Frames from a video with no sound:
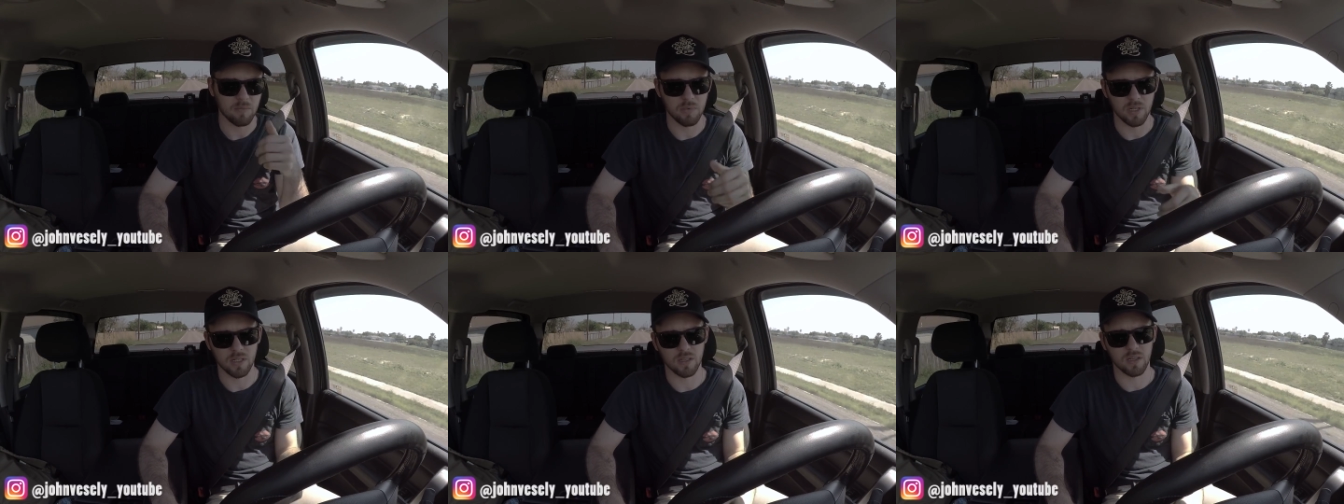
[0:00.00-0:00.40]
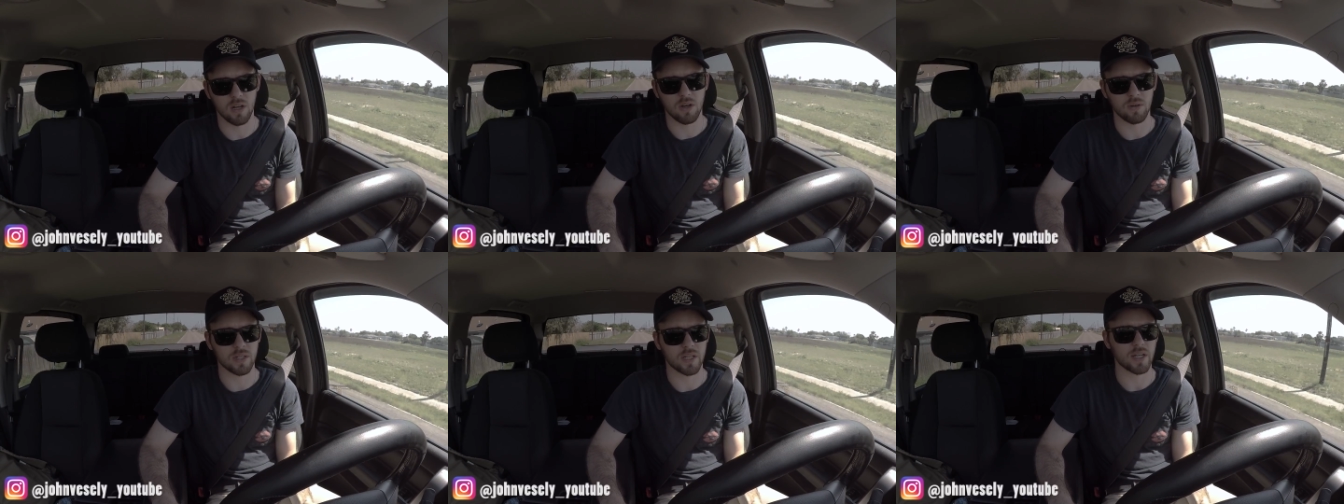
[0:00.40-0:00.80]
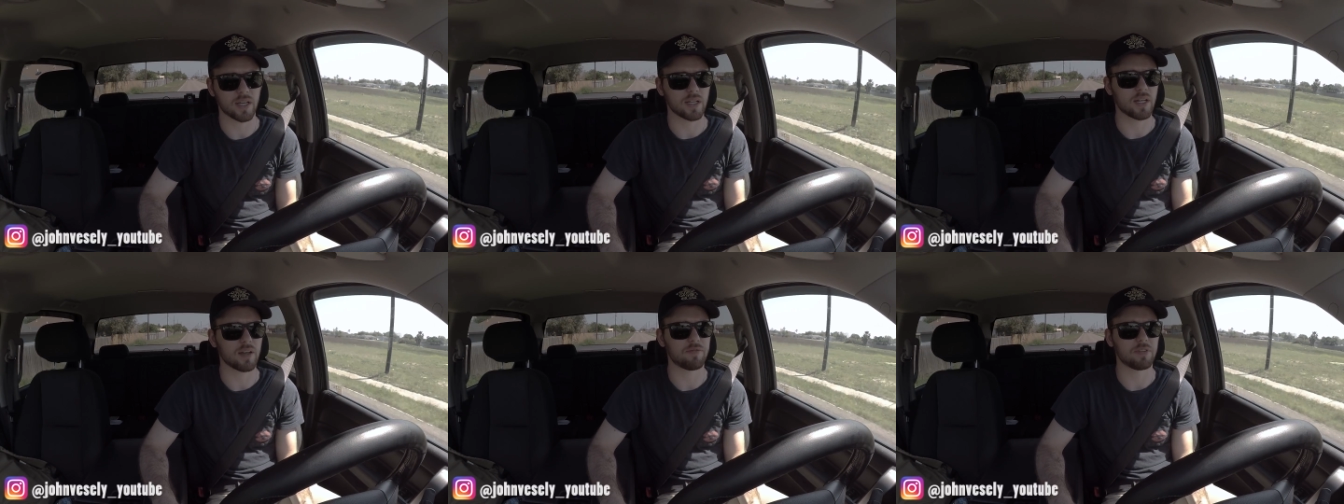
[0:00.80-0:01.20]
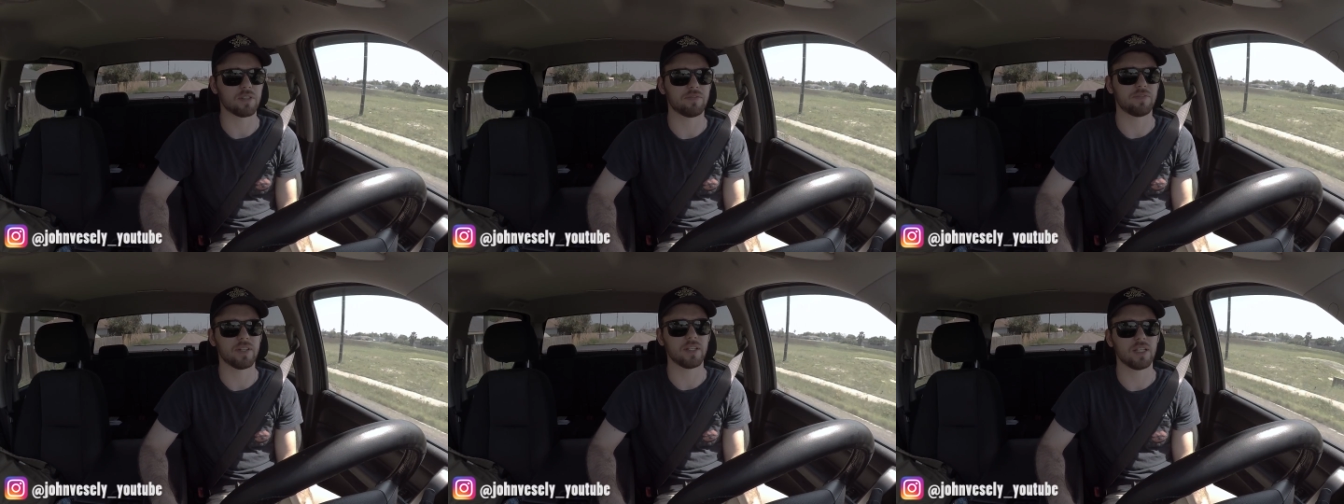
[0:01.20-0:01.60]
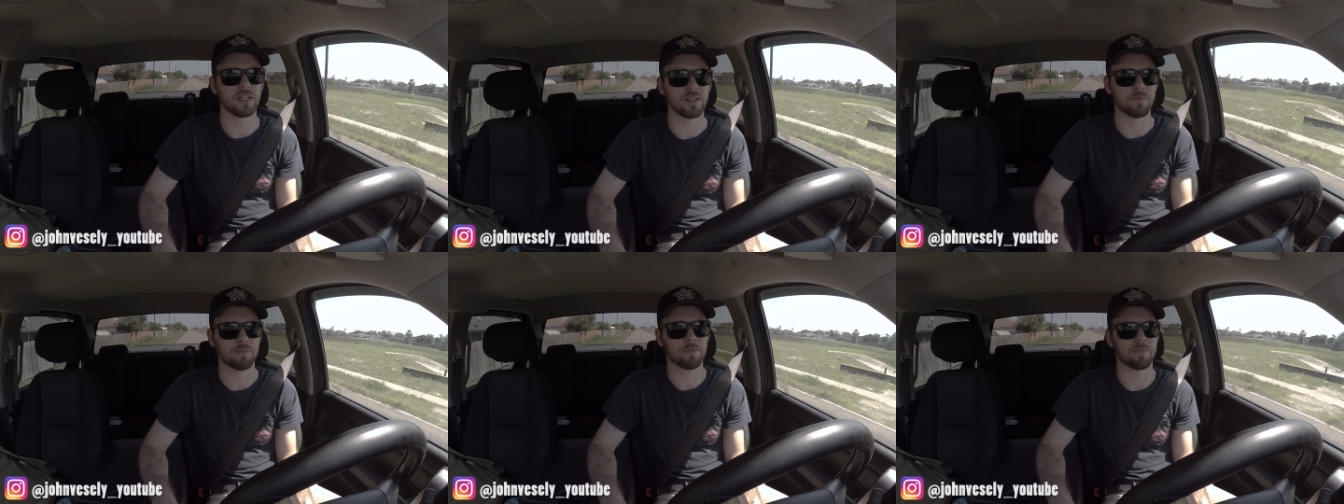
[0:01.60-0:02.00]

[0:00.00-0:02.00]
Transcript: but low end I can definitely feel it